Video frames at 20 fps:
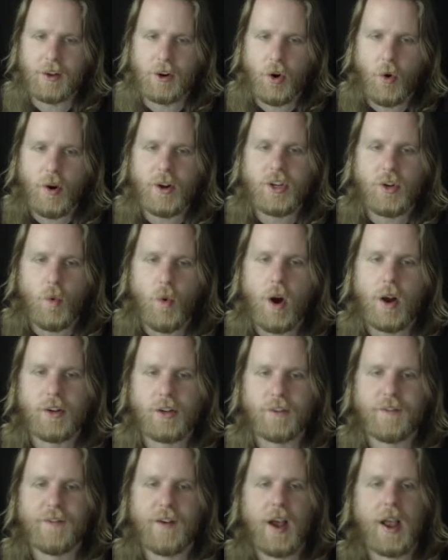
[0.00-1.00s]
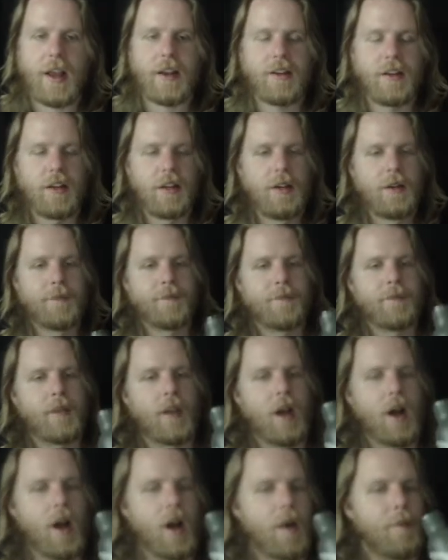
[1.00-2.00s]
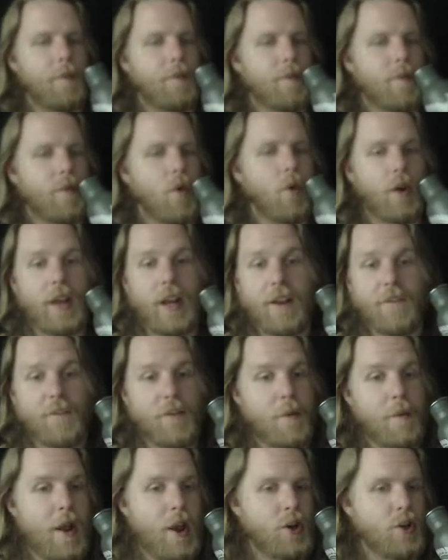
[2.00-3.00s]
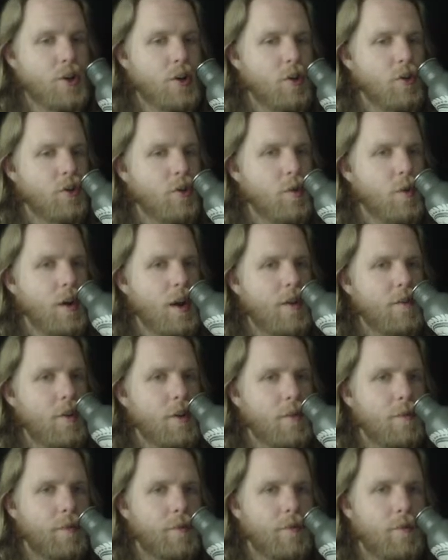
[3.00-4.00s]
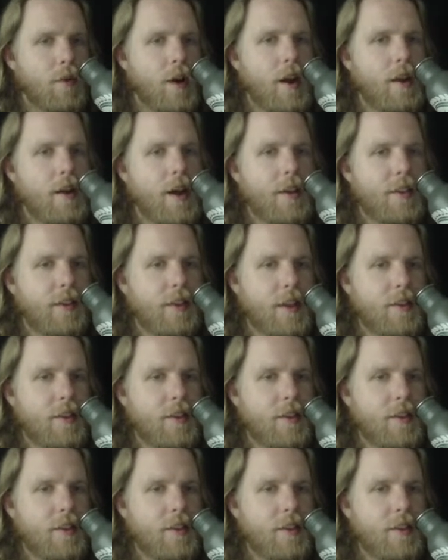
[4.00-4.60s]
they're going to want to fight, or get information or do whatever, right? I think